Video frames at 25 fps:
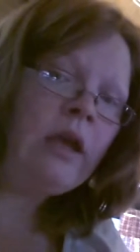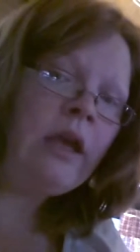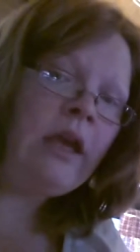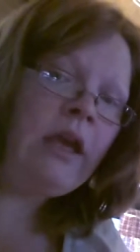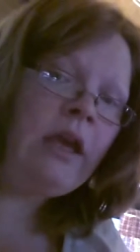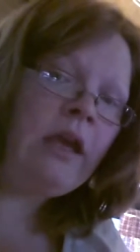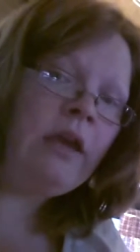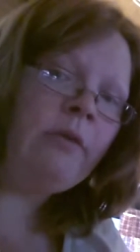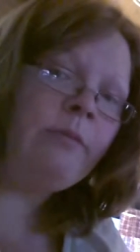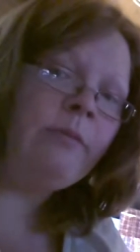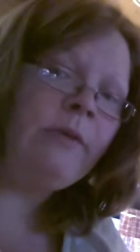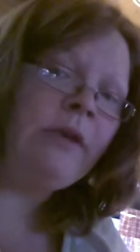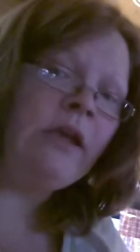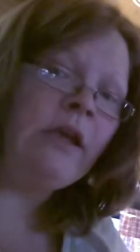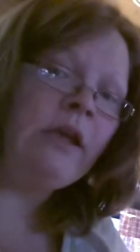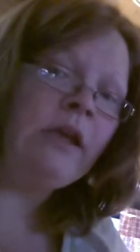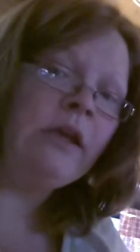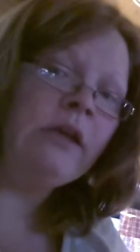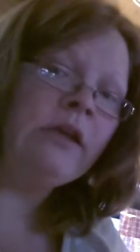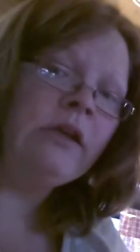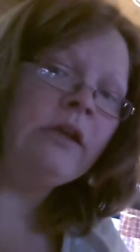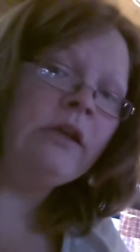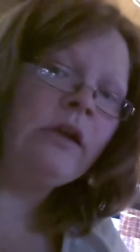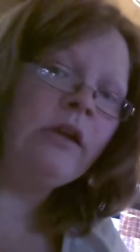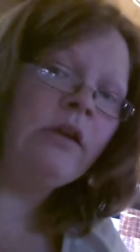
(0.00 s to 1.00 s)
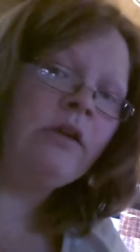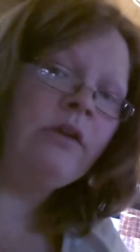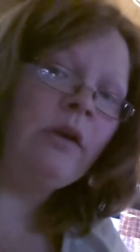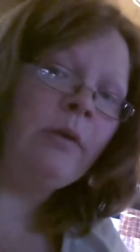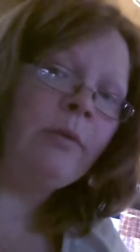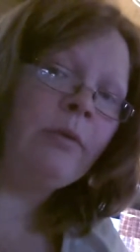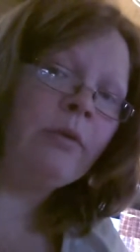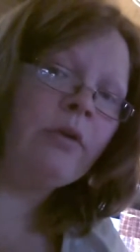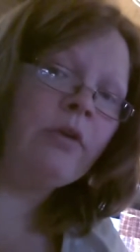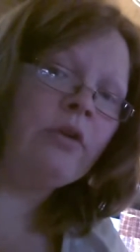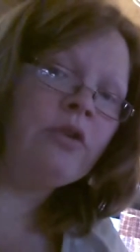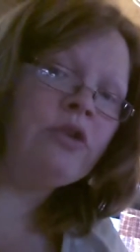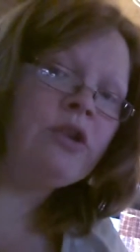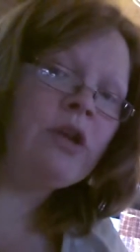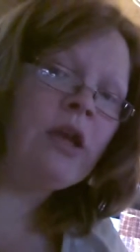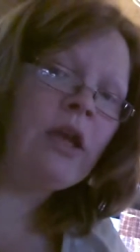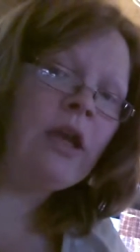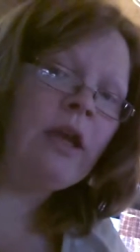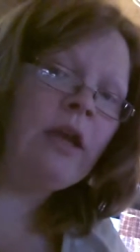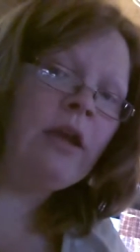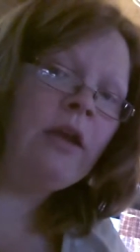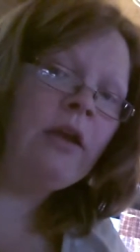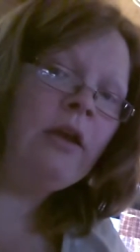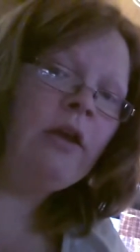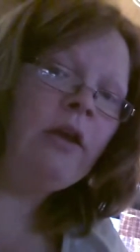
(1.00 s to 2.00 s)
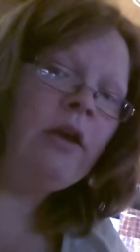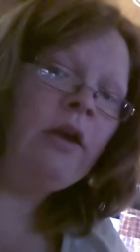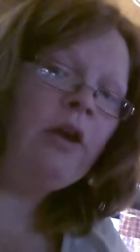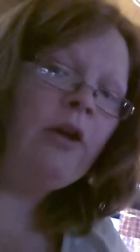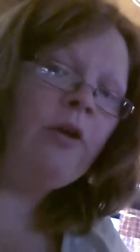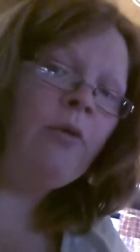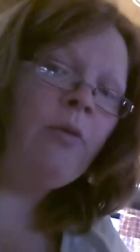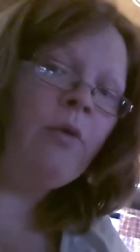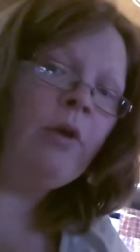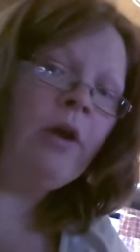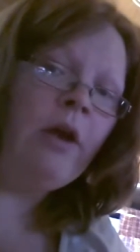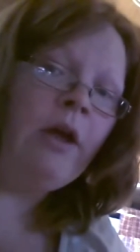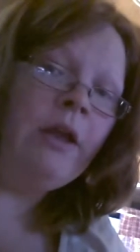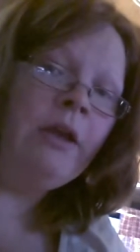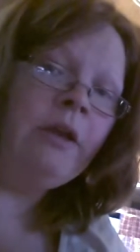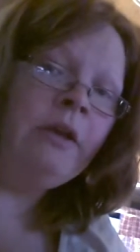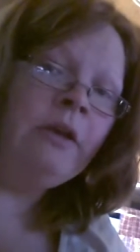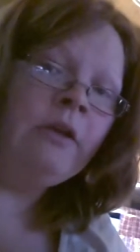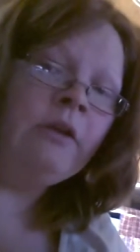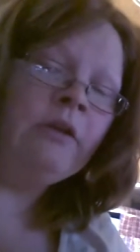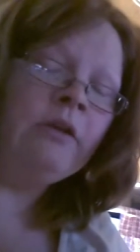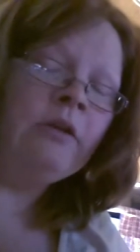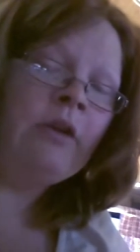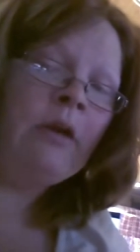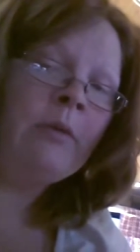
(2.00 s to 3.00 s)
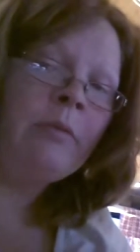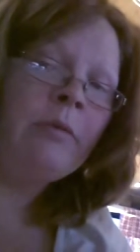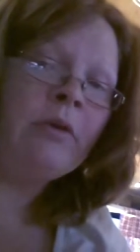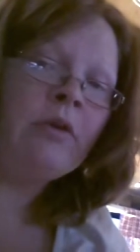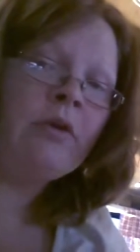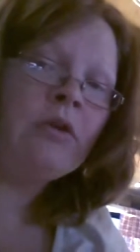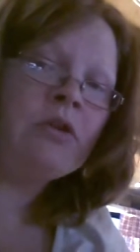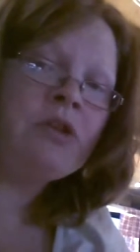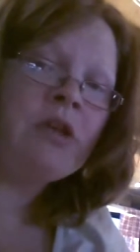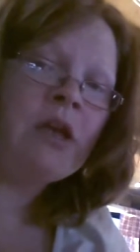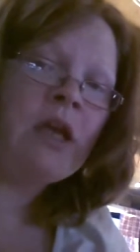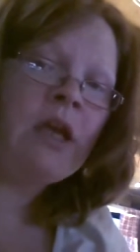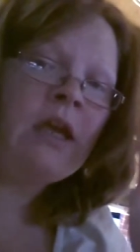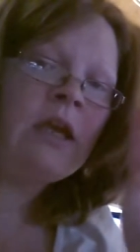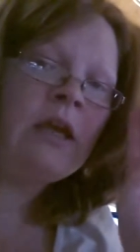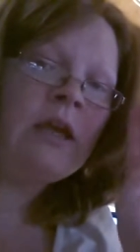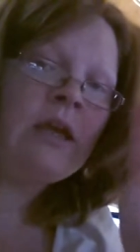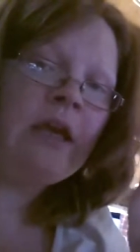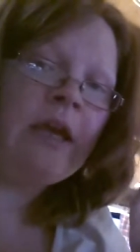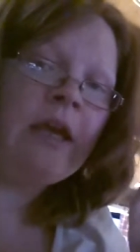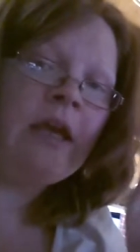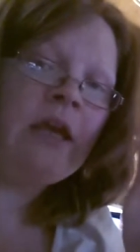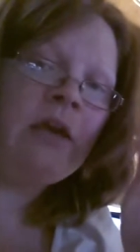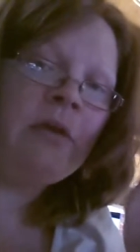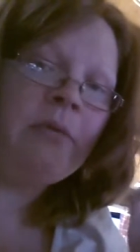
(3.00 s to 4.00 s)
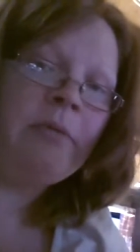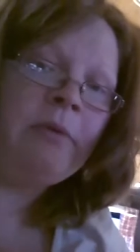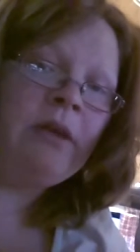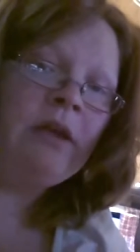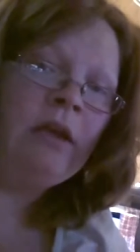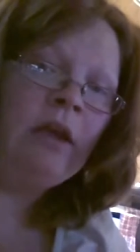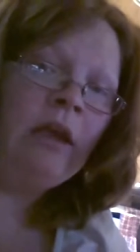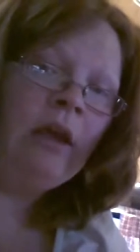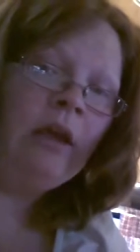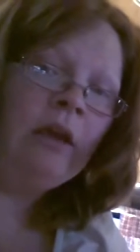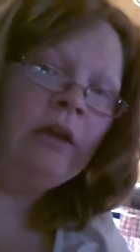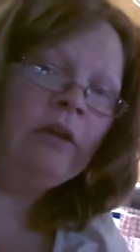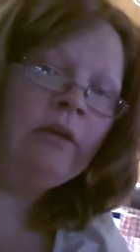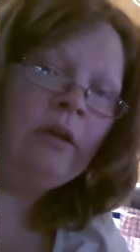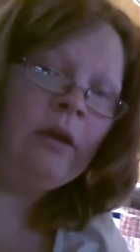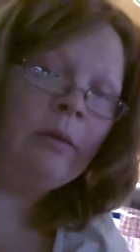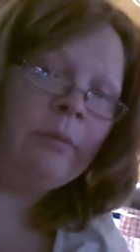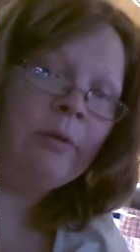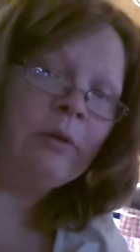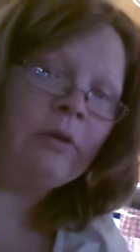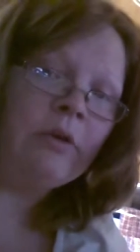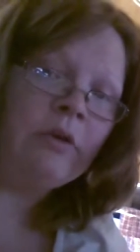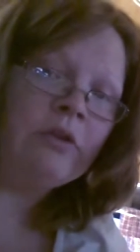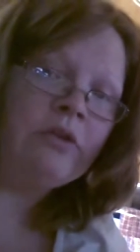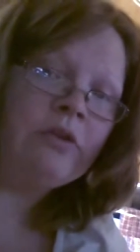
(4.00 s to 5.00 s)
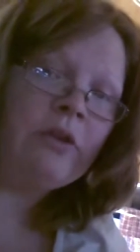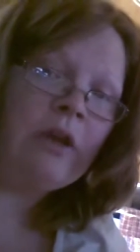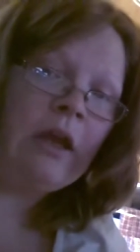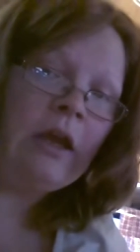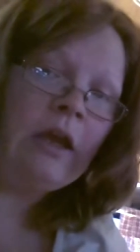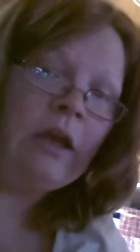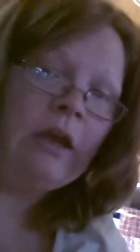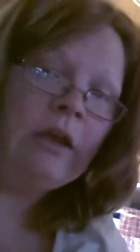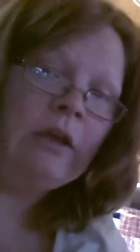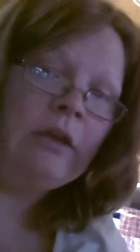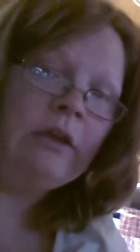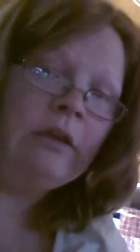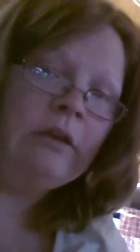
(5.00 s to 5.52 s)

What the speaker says: A, B, double crochet, 1 double crochet, A, B, double crochet